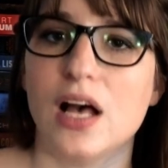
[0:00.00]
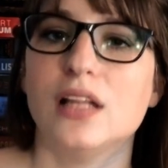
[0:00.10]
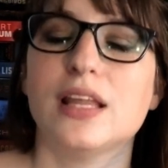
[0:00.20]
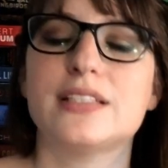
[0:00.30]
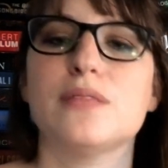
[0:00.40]

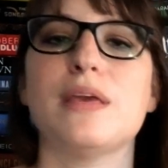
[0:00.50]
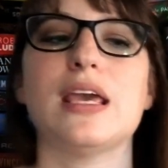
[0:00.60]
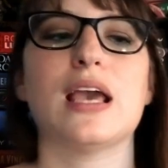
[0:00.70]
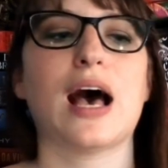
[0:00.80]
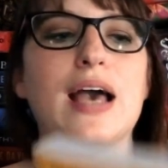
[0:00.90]
Like, to
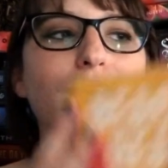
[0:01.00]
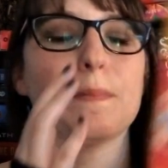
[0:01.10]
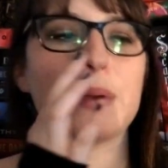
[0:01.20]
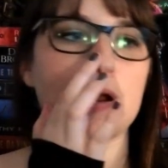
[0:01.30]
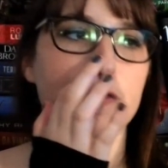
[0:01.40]
me, I
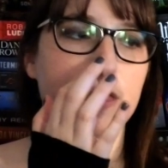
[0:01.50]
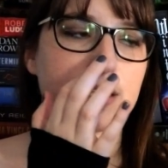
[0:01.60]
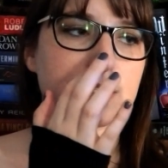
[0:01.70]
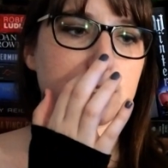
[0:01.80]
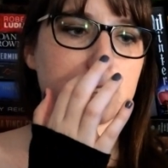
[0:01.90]
compare
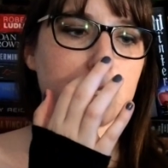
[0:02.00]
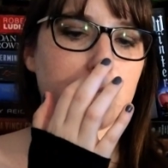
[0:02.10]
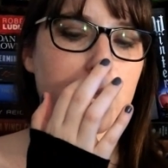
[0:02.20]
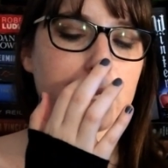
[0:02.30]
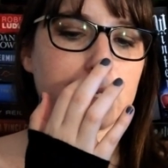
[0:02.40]
this to
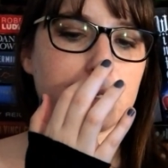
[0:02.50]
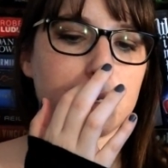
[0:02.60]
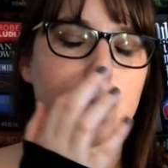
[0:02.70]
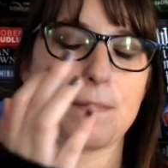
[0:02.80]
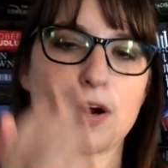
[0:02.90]
like
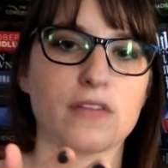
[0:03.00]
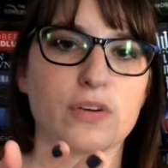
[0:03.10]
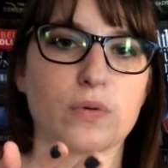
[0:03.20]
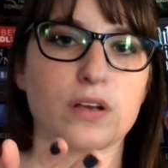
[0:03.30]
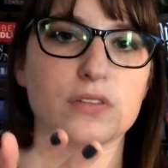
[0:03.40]
Part of Your
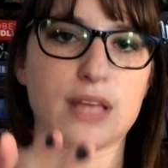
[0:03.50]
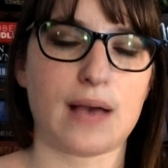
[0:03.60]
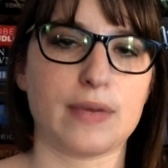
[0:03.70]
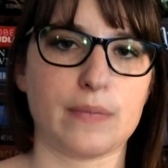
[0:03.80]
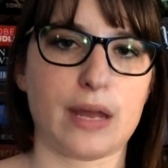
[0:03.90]
World with
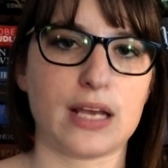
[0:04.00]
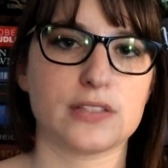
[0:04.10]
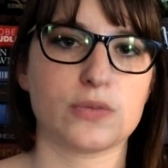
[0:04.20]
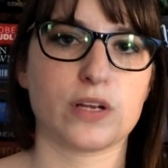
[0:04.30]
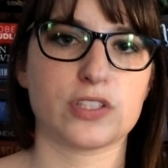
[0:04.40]
Abby
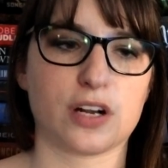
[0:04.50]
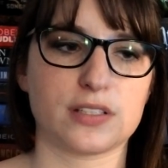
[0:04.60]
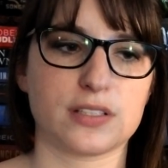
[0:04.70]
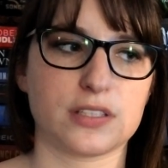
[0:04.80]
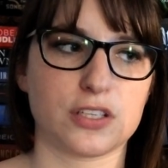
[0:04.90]
Jimenez, where it starts
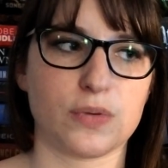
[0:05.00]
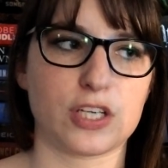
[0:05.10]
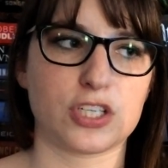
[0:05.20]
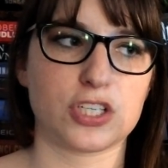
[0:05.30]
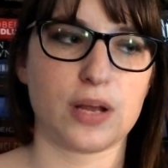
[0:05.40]
as a
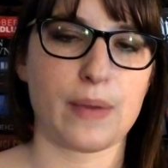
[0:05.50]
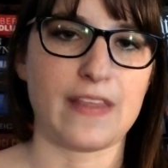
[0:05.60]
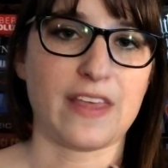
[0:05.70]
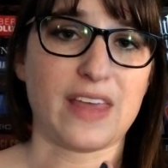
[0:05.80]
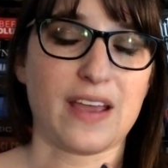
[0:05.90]
situationship and
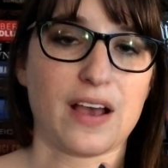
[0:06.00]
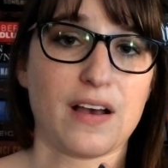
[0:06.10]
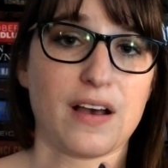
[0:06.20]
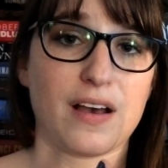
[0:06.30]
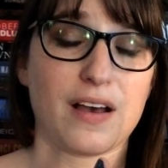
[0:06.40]
then they
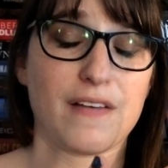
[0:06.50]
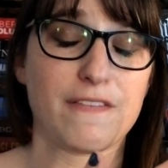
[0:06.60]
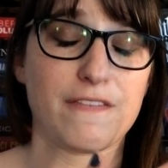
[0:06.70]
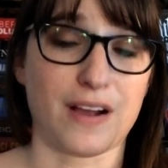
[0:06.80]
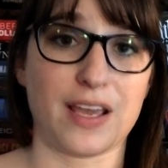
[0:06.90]

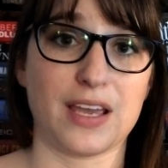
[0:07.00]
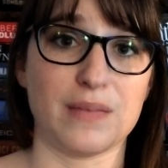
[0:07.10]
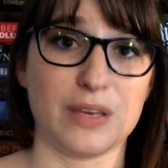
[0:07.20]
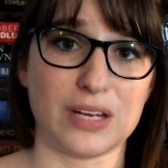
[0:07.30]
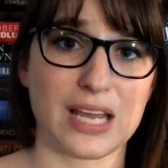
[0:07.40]
fucking
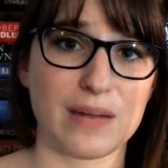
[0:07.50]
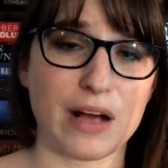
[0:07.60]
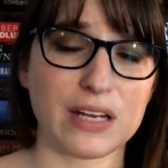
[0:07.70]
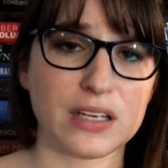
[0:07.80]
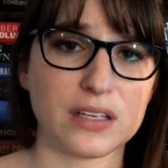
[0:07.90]
communicate
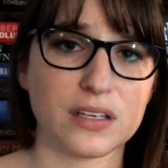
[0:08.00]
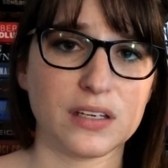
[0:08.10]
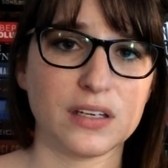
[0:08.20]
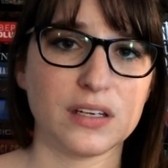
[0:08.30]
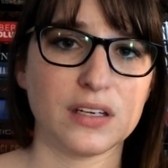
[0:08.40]
about it,
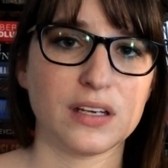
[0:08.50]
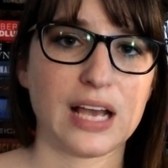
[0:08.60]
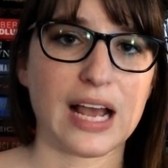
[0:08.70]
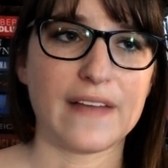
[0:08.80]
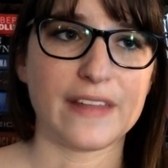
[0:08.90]

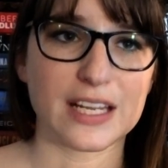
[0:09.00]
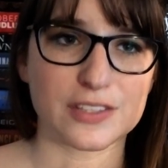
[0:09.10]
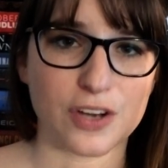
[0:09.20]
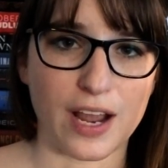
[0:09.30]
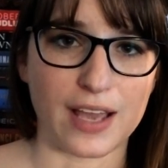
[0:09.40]
and then it's
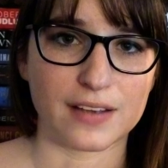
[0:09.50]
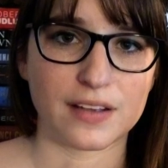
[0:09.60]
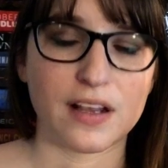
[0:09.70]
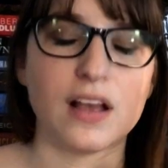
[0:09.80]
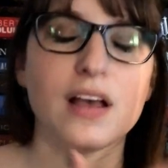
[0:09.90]
great.
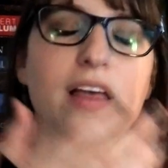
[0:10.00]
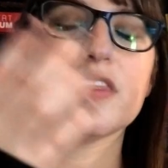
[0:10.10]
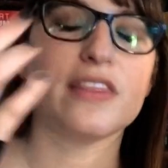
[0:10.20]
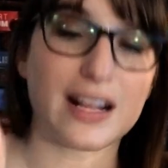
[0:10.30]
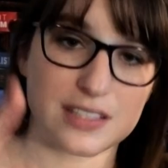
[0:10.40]

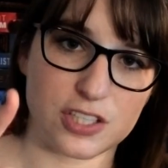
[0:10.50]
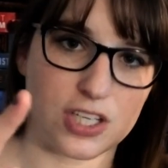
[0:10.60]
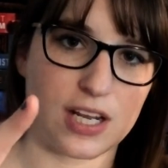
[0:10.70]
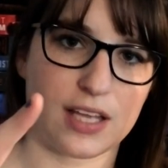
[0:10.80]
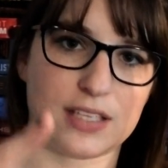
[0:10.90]
That's the
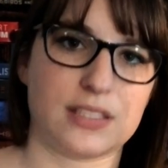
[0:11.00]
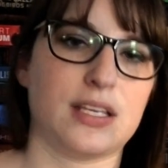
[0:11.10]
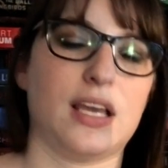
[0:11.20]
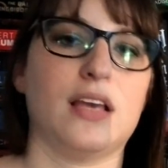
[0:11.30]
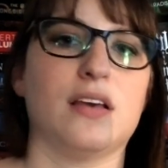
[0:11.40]
shit I like to
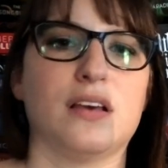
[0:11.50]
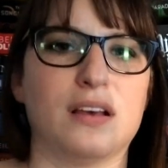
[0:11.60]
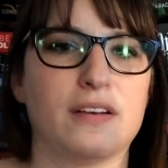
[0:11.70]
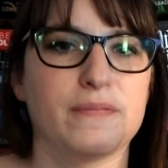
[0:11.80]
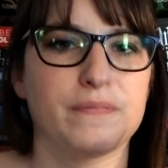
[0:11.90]
see.
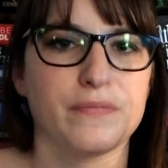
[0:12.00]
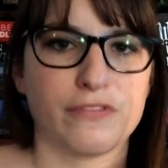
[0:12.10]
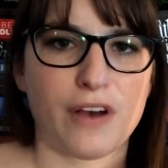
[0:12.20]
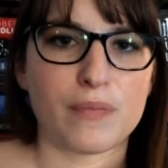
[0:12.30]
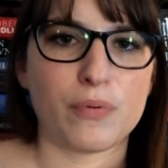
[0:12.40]

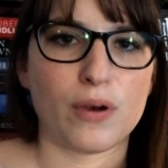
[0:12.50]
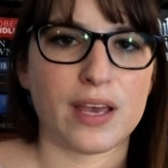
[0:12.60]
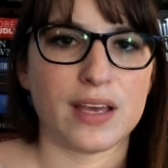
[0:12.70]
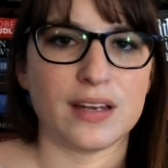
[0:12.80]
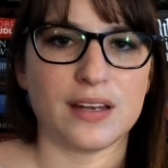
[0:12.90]

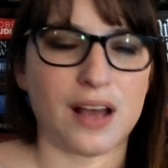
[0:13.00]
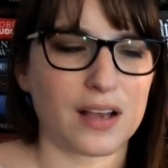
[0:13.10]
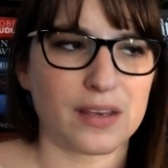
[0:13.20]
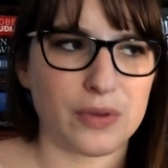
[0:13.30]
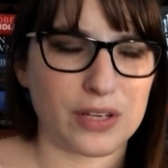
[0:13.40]
Fuckboy,
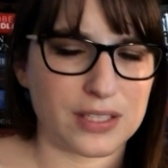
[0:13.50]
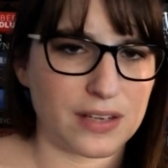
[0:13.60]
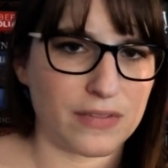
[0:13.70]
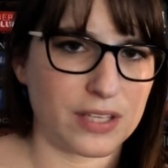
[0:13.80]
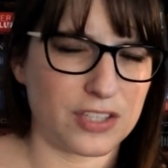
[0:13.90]

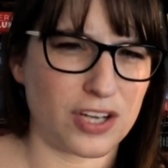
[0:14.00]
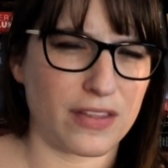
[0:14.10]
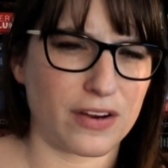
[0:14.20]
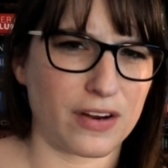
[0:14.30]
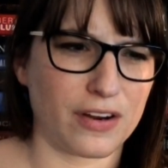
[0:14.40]
non-communicative with each
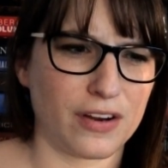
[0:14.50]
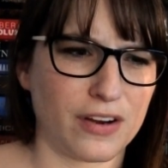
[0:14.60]
other.